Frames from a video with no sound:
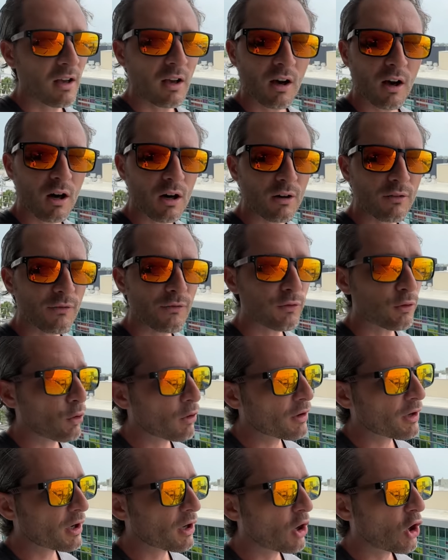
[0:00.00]
of
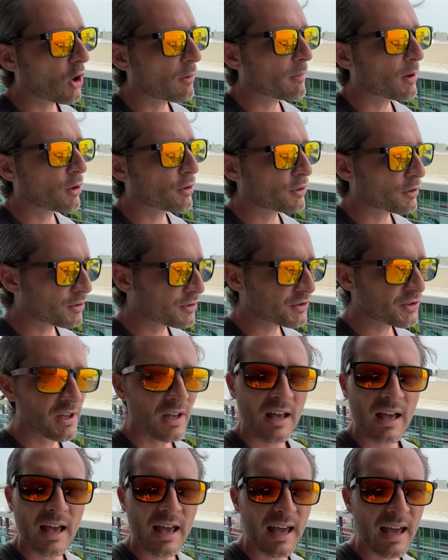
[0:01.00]
Florida homeowners
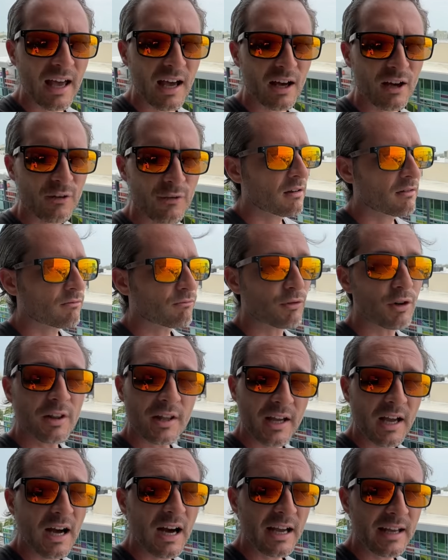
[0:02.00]
have
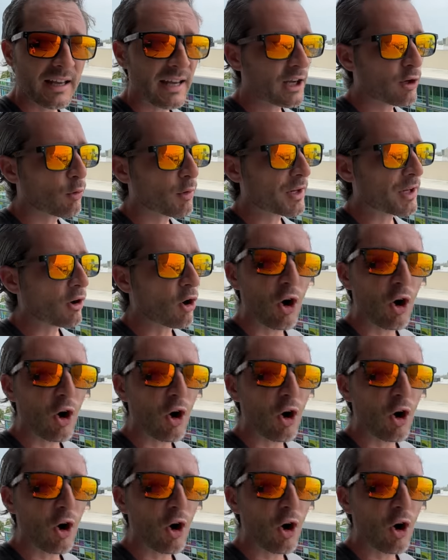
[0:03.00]
really high equity,